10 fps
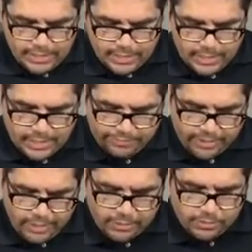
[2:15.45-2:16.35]
and I've
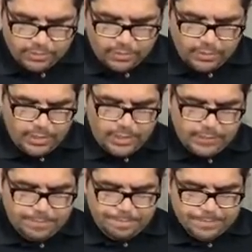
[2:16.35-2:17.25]
got a little
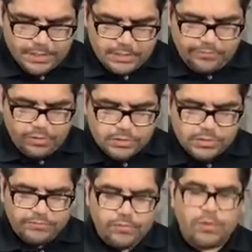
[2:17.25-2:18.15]
um,
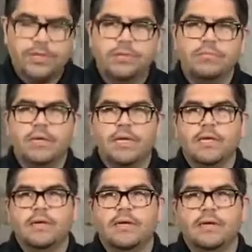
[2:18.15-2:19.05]
devotion for you,
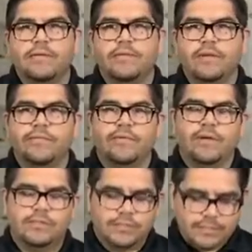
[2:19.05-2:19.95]
and uh, if you,
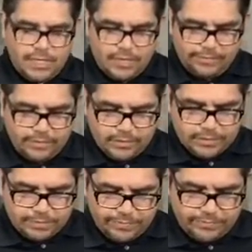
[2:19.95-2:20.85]
and just kind of uh,
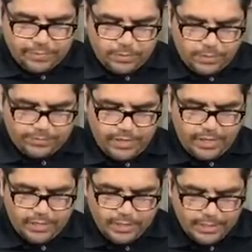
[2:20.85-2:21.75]
something from the Word of God.